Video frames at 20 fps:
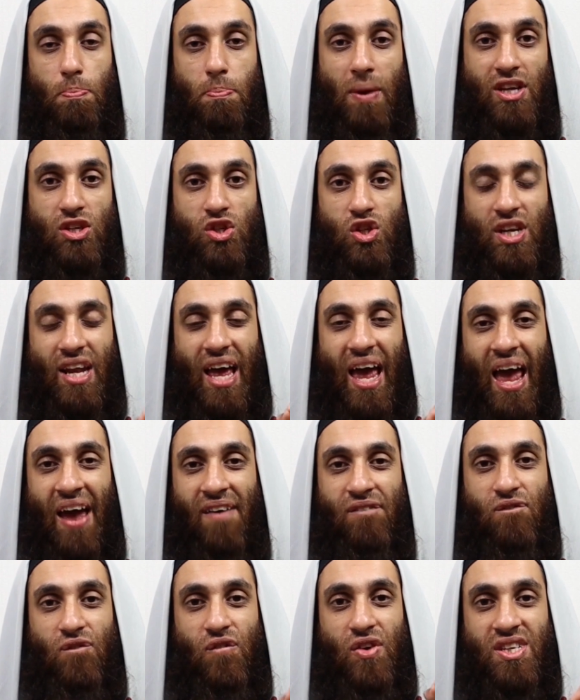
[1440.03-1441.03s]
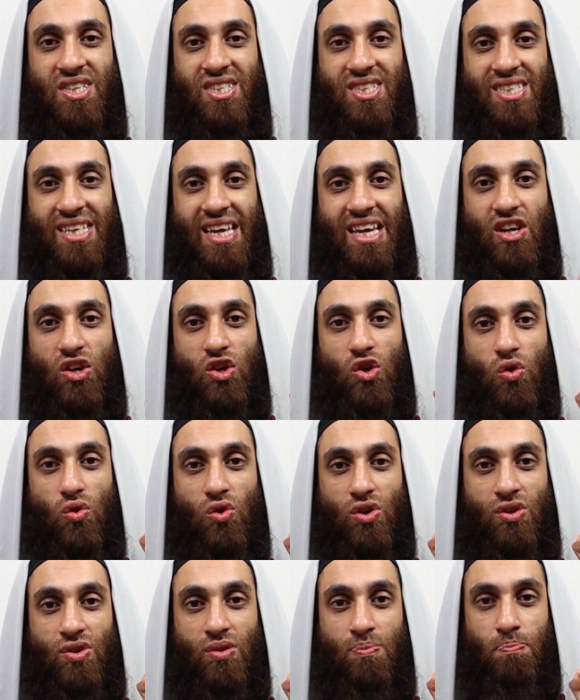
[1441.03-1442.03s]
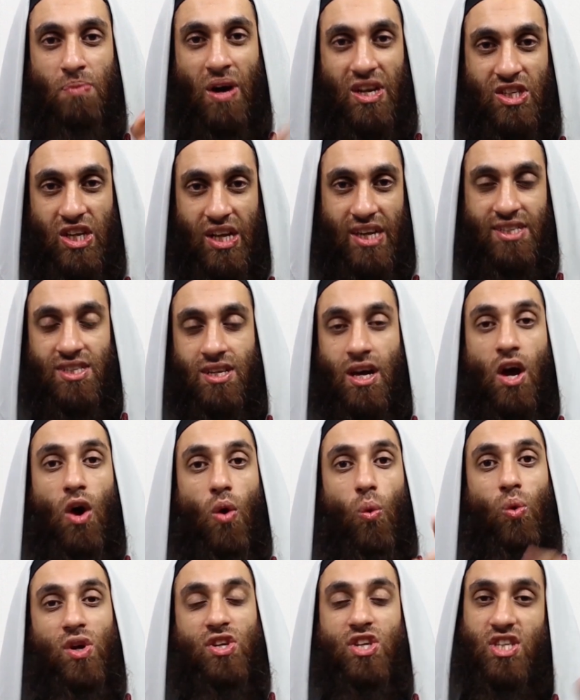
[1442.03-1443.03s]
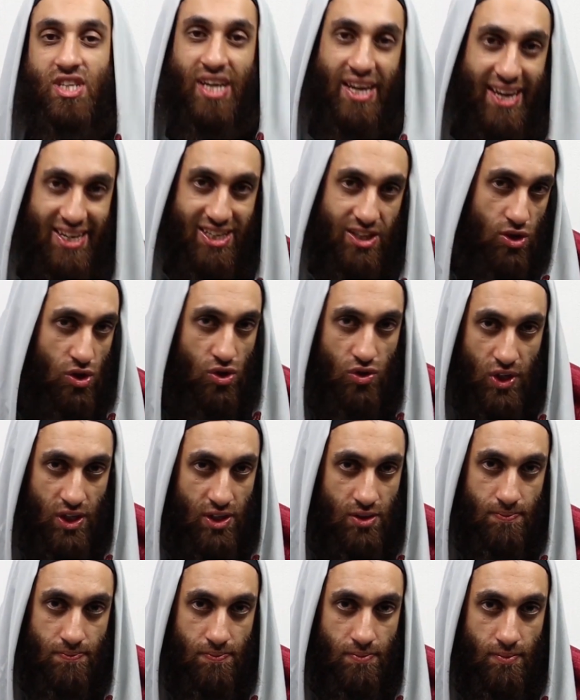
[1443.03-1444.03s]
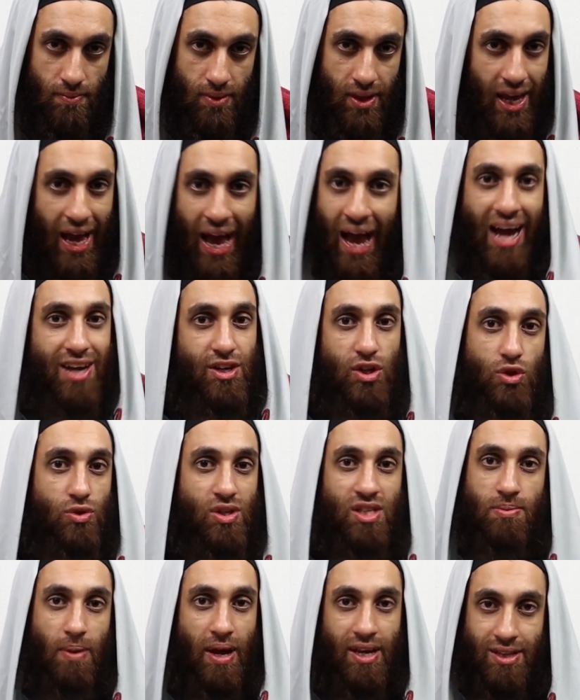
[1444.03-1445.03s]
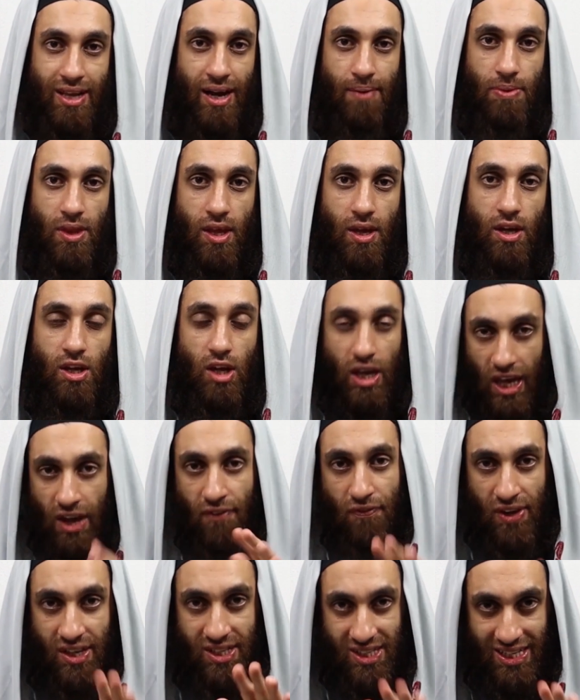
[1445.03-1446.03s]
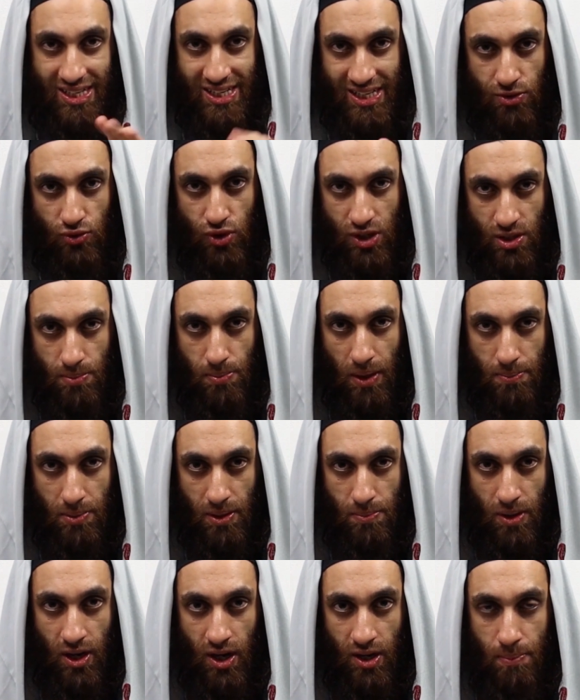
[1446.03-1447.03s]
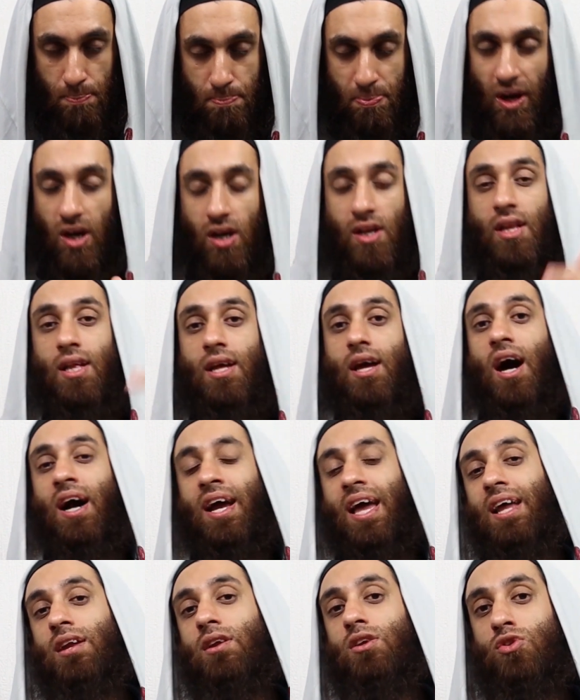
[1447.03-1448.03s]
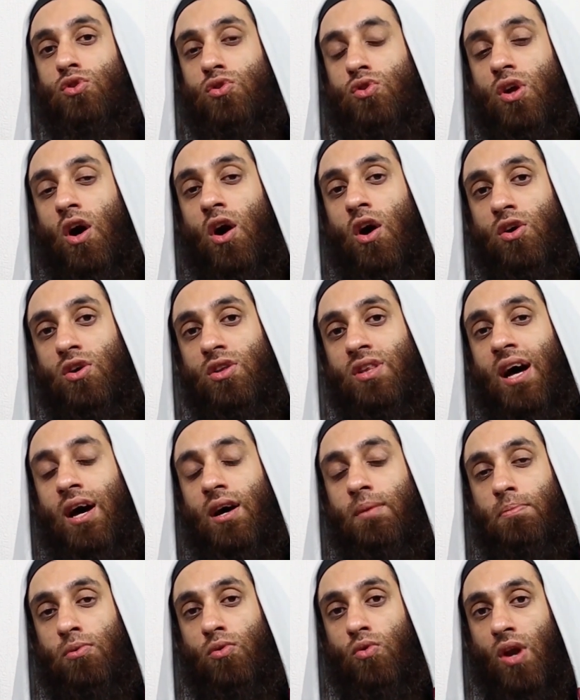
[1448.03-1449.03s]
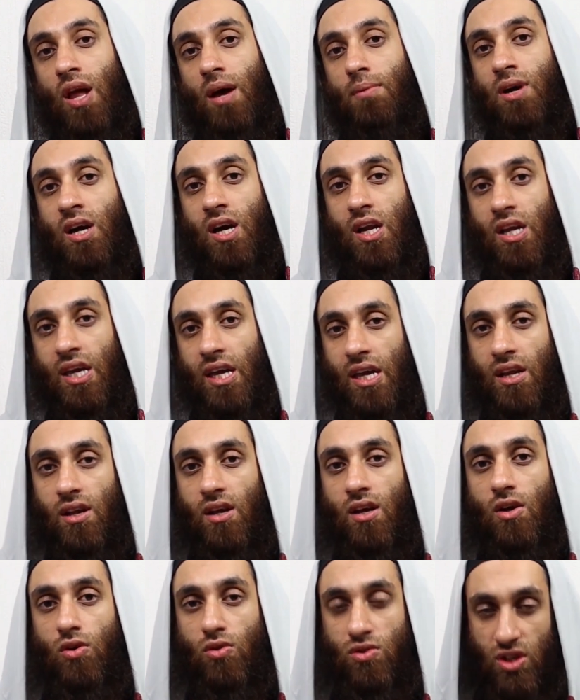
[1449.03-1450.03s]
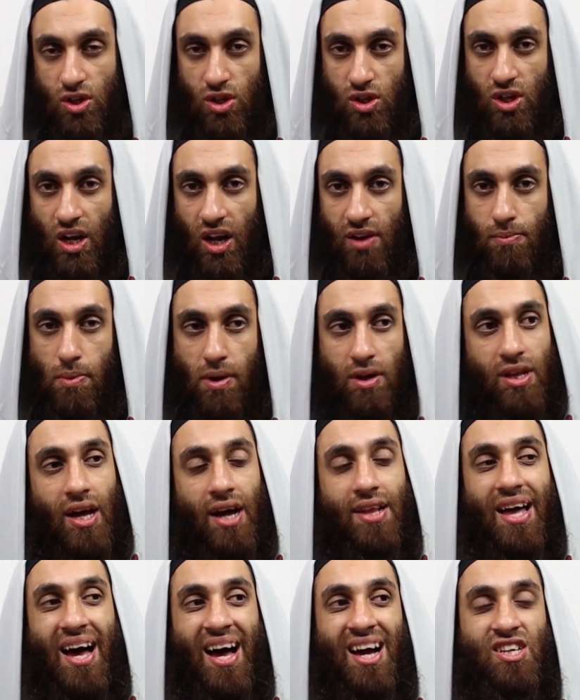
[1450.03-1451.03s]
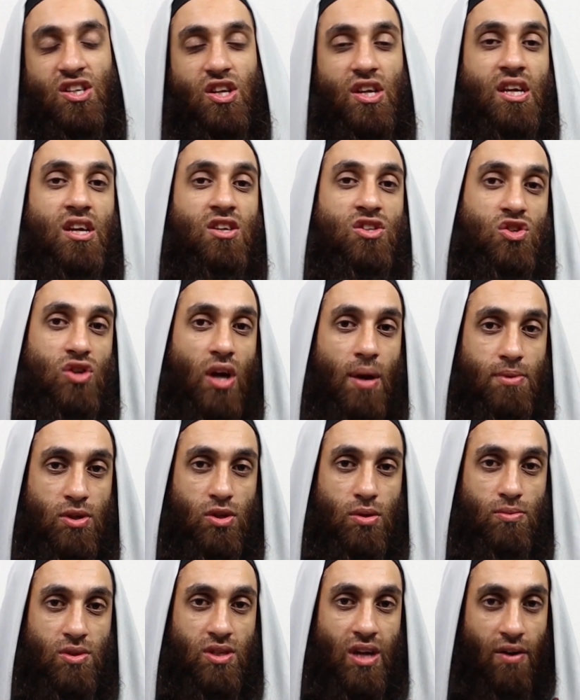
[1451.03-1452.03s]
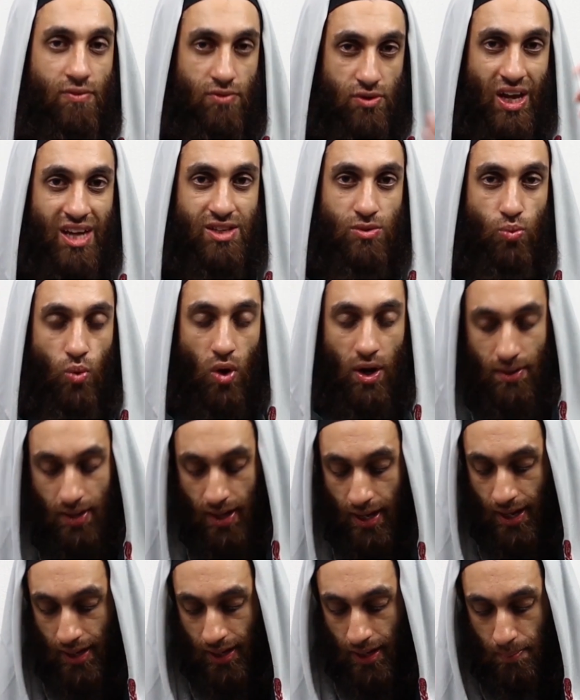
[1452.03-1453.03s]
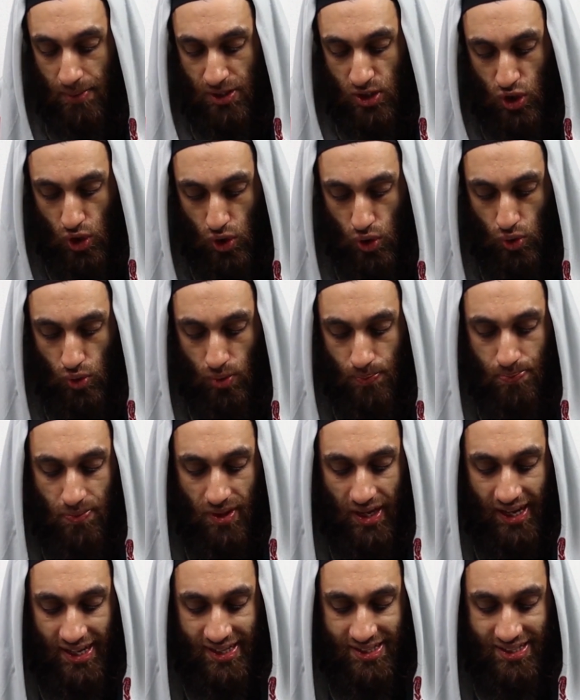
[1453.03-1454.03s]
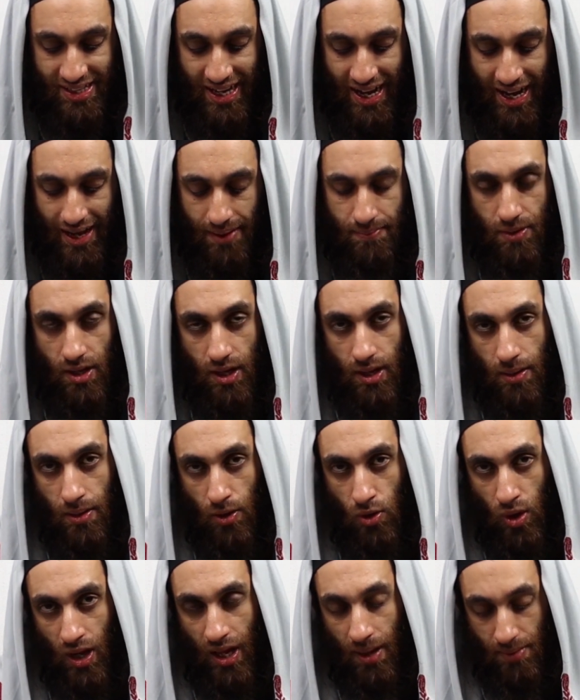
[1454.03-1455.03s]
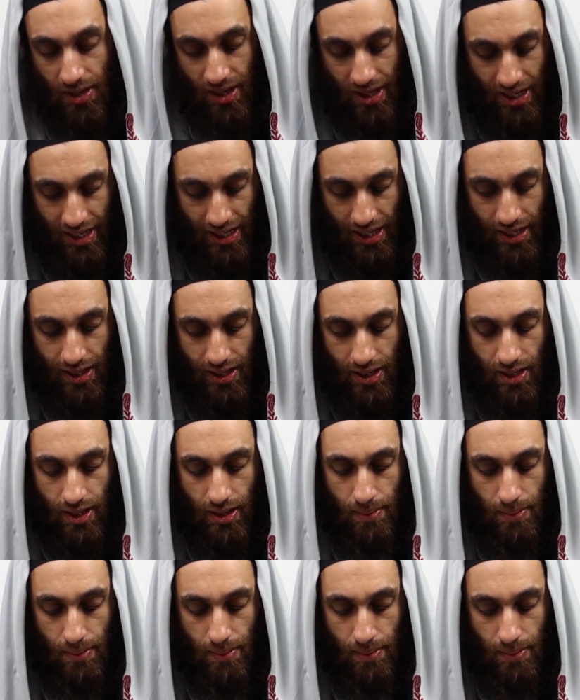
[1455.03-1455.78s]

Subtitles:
to mention every single majlis which is connected to creed. How do you explain that, if it's indeed written by Barbahari? But again, you could argue that Ghulam Khalil, who's the Dajjal of Baghdad, actually ascribed it to himself. That's one. Number two is that Ghulam Khalil